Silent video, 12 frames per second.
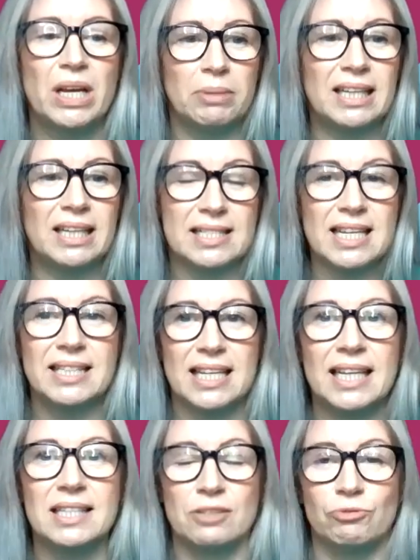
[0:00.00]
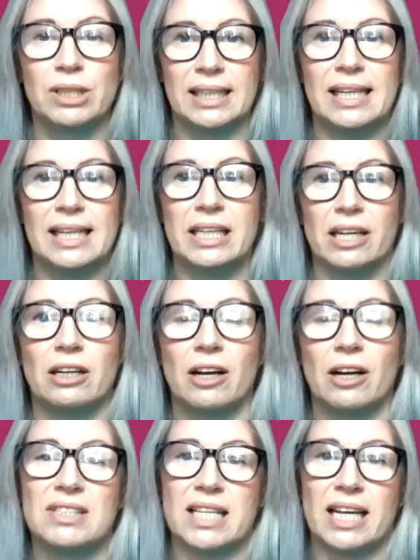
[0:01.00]
because it is really a
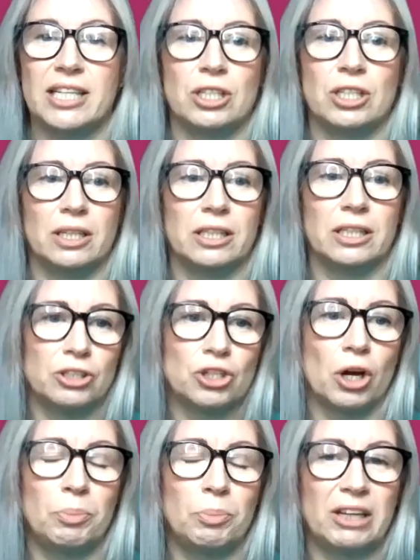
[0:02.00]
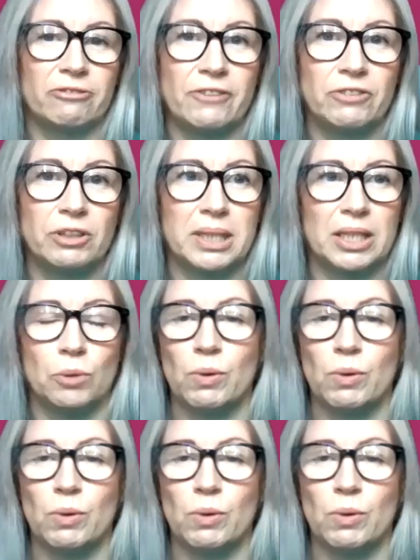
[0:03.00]
conversation and a topic for everybody,